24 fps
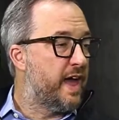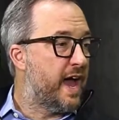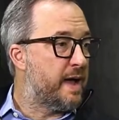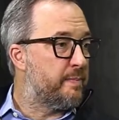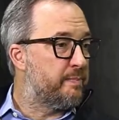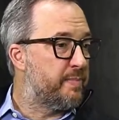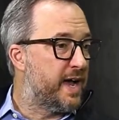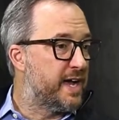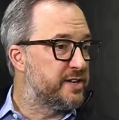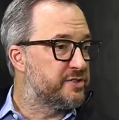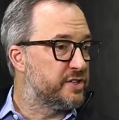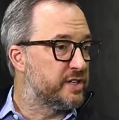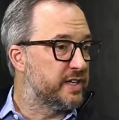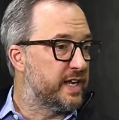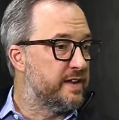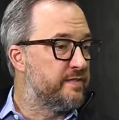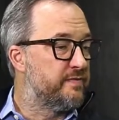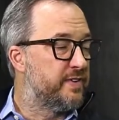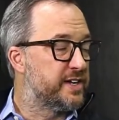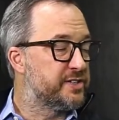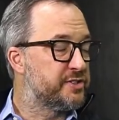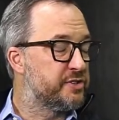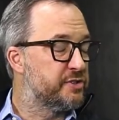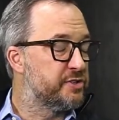that, Patrick,
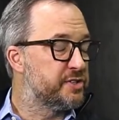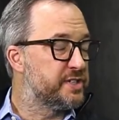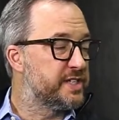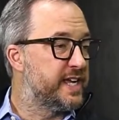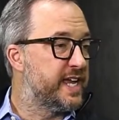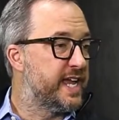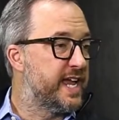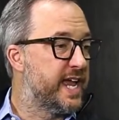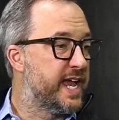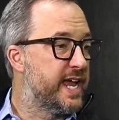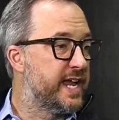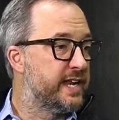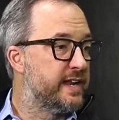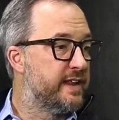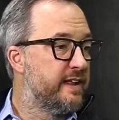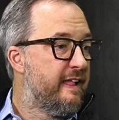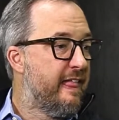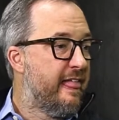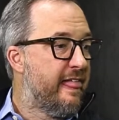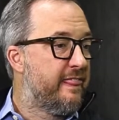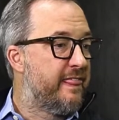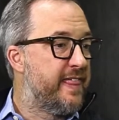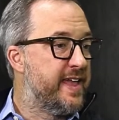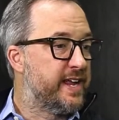investors can
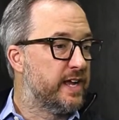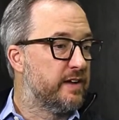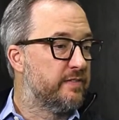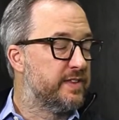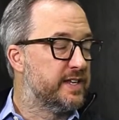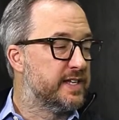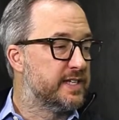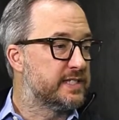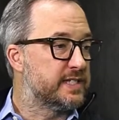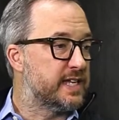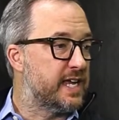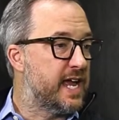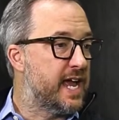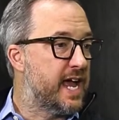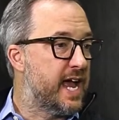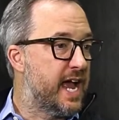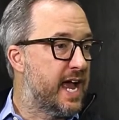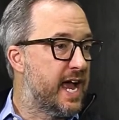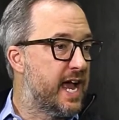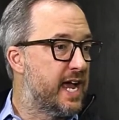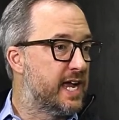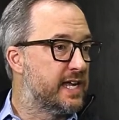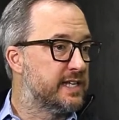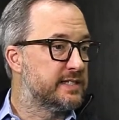think of this
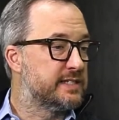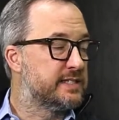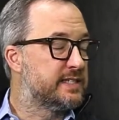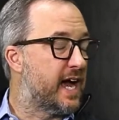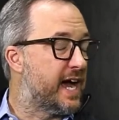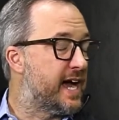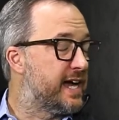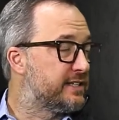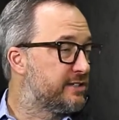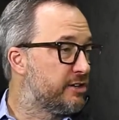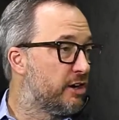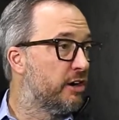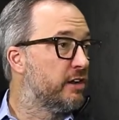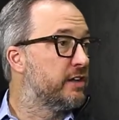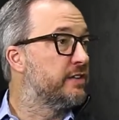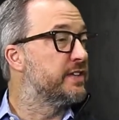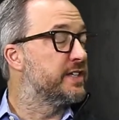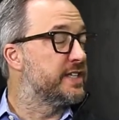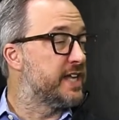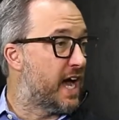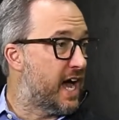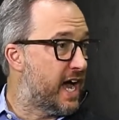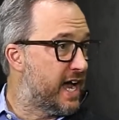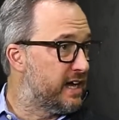as turning
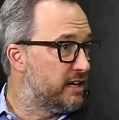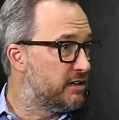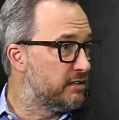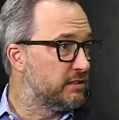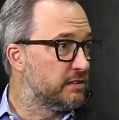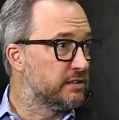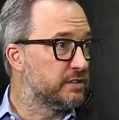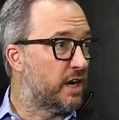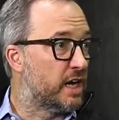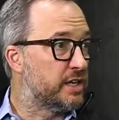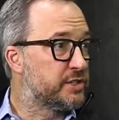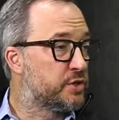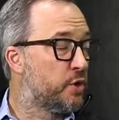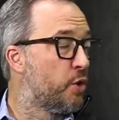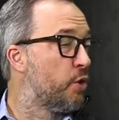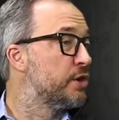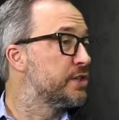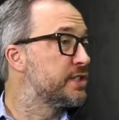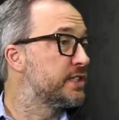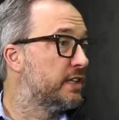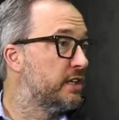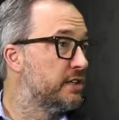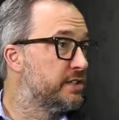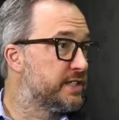the dial
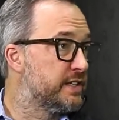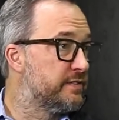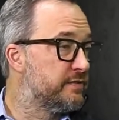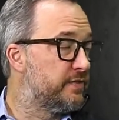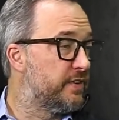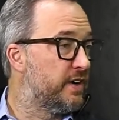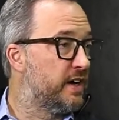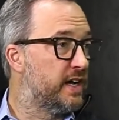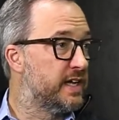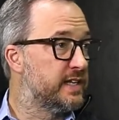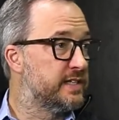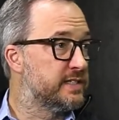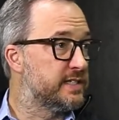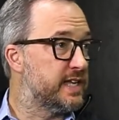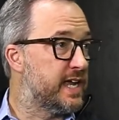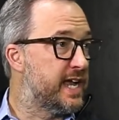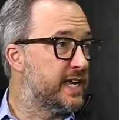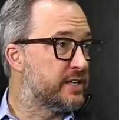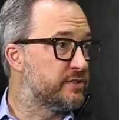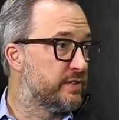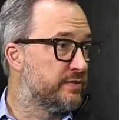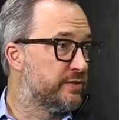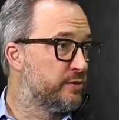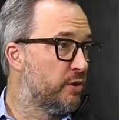towards closed-end funds,
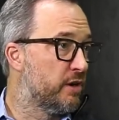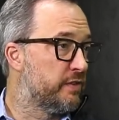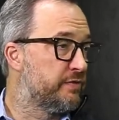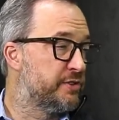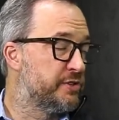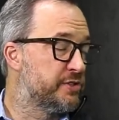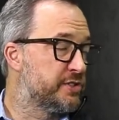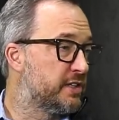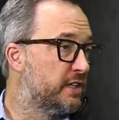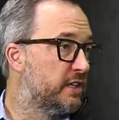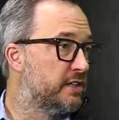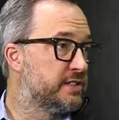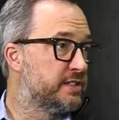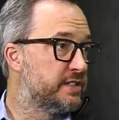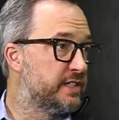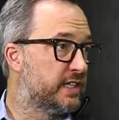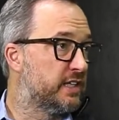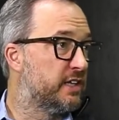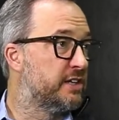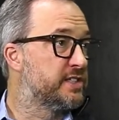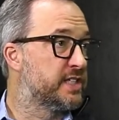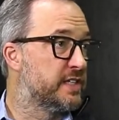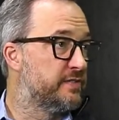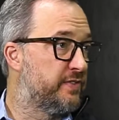as RiverNorth views the
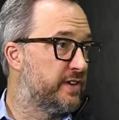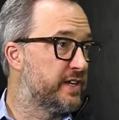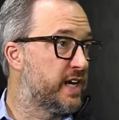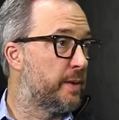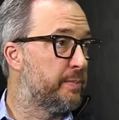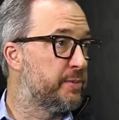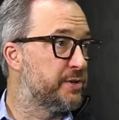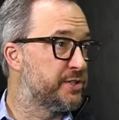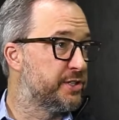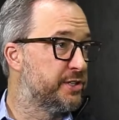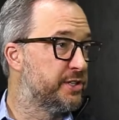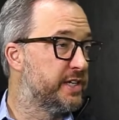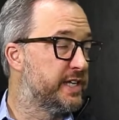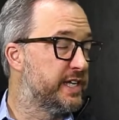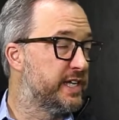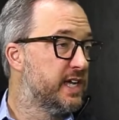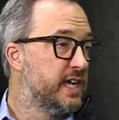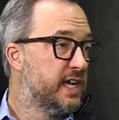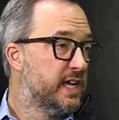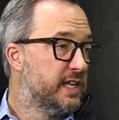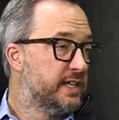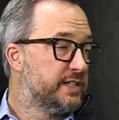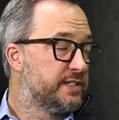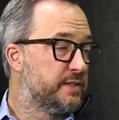closed-end fund
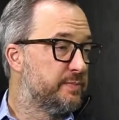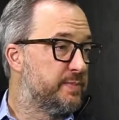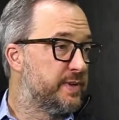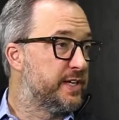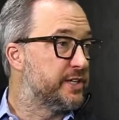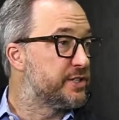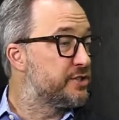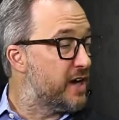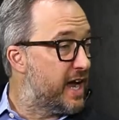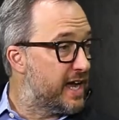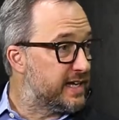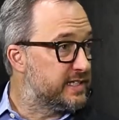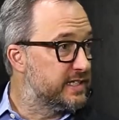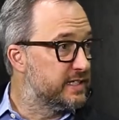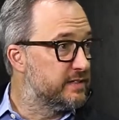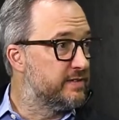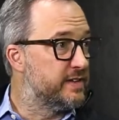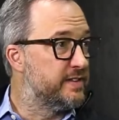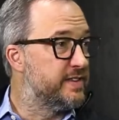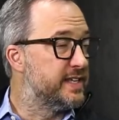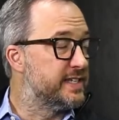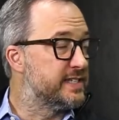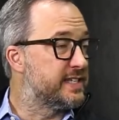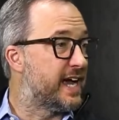opportunity to be
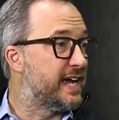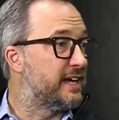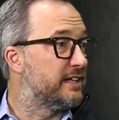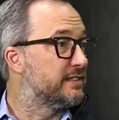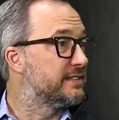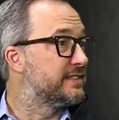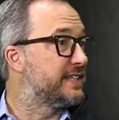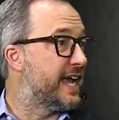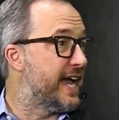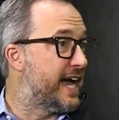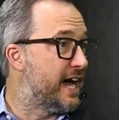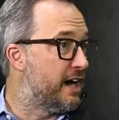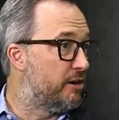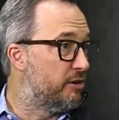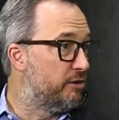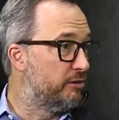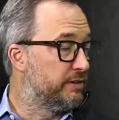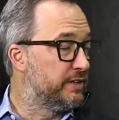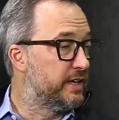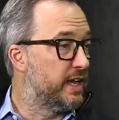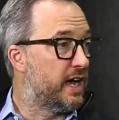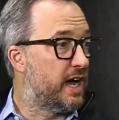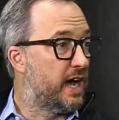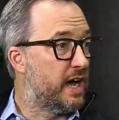attractive, and then dial
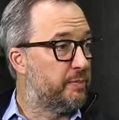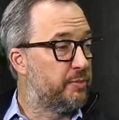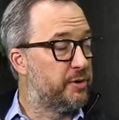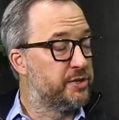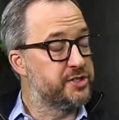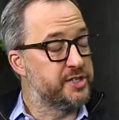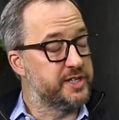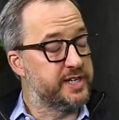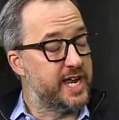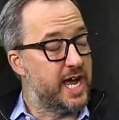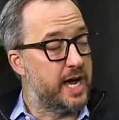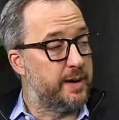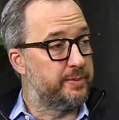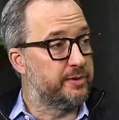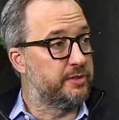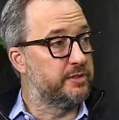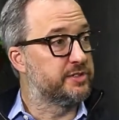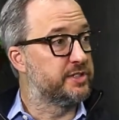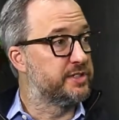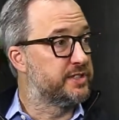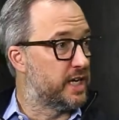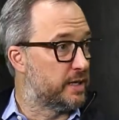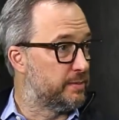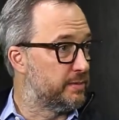down, pushing
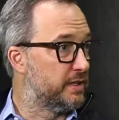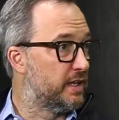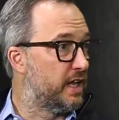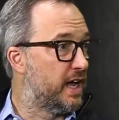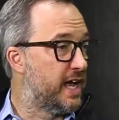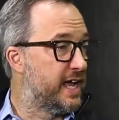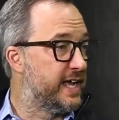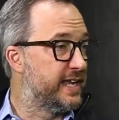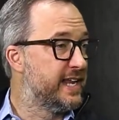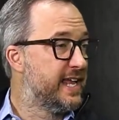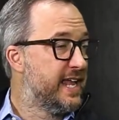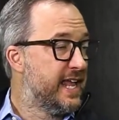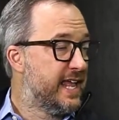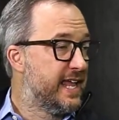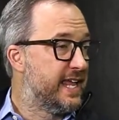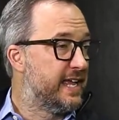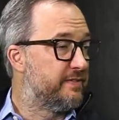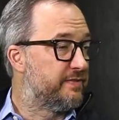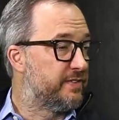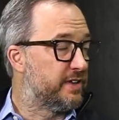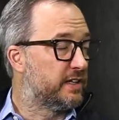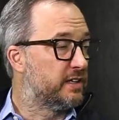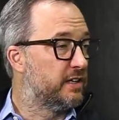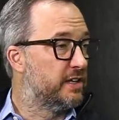capital to DoubleLine
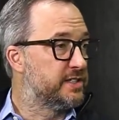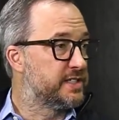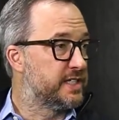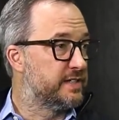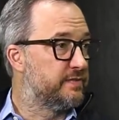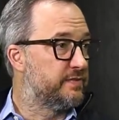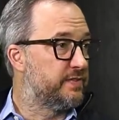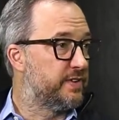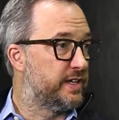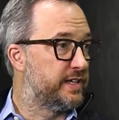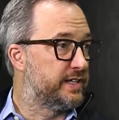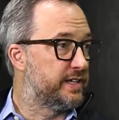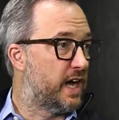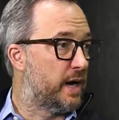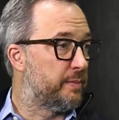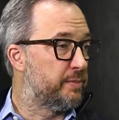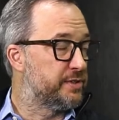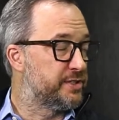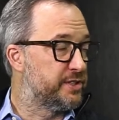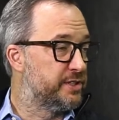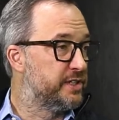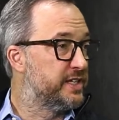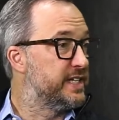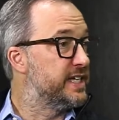if the closed-end fund
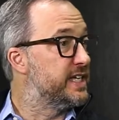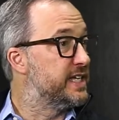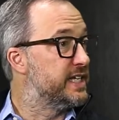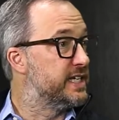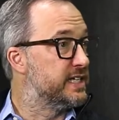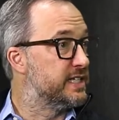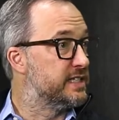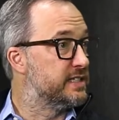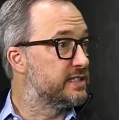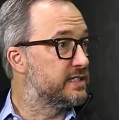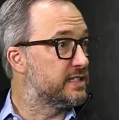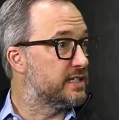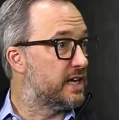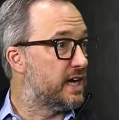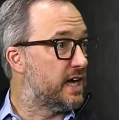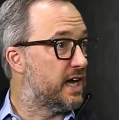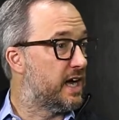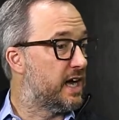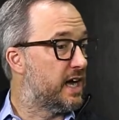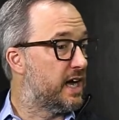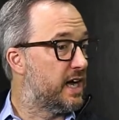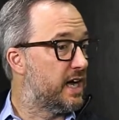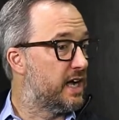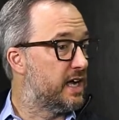opportunity is
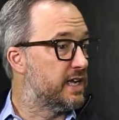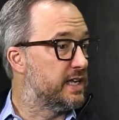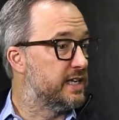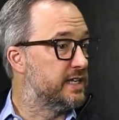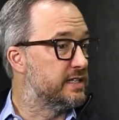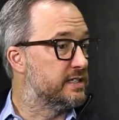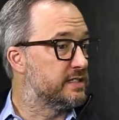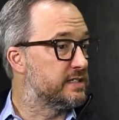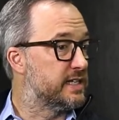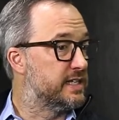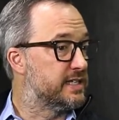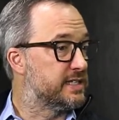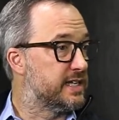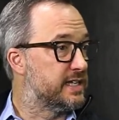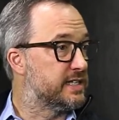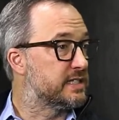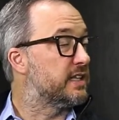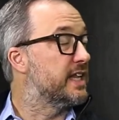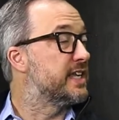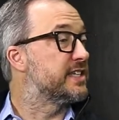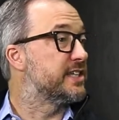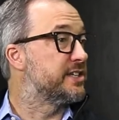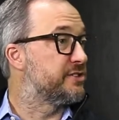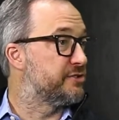
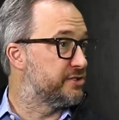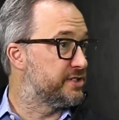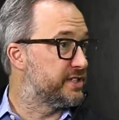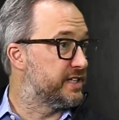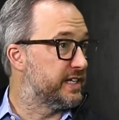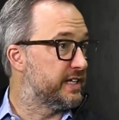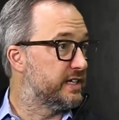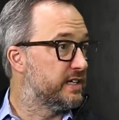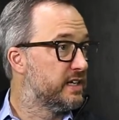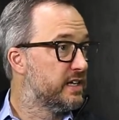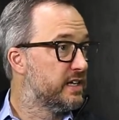less interesting.